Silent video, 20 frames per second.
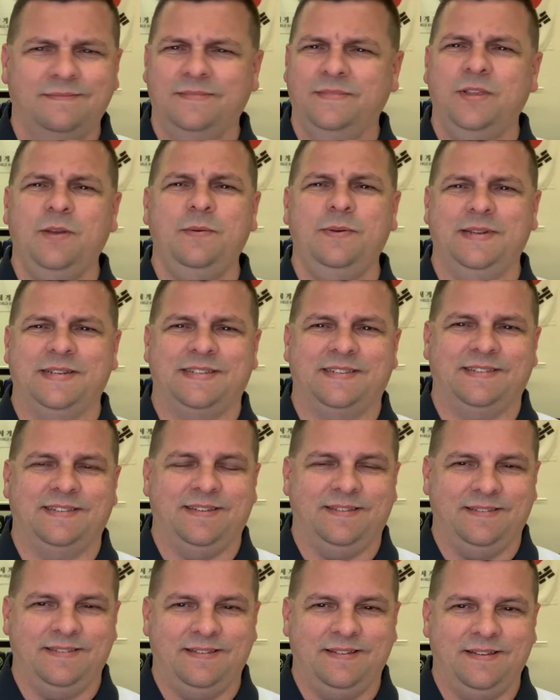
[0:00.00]
Nobody
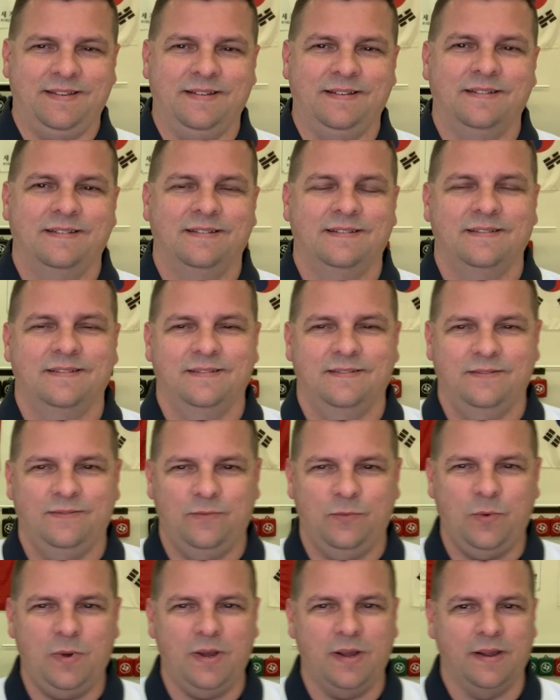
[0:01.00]
says that.
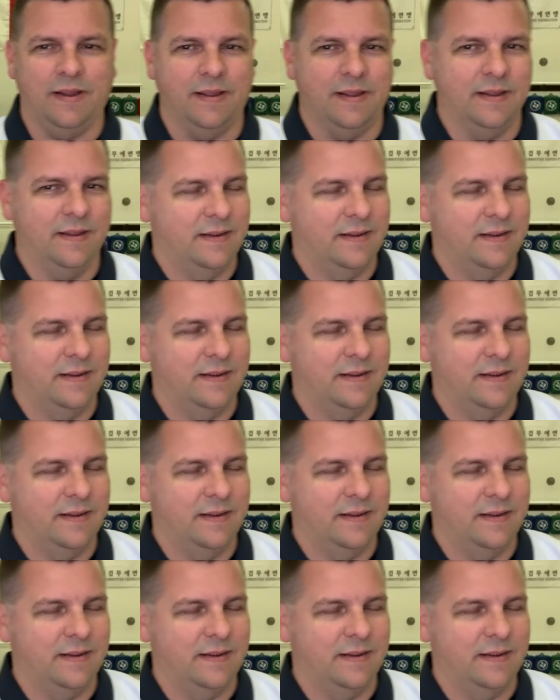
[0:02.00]
Why?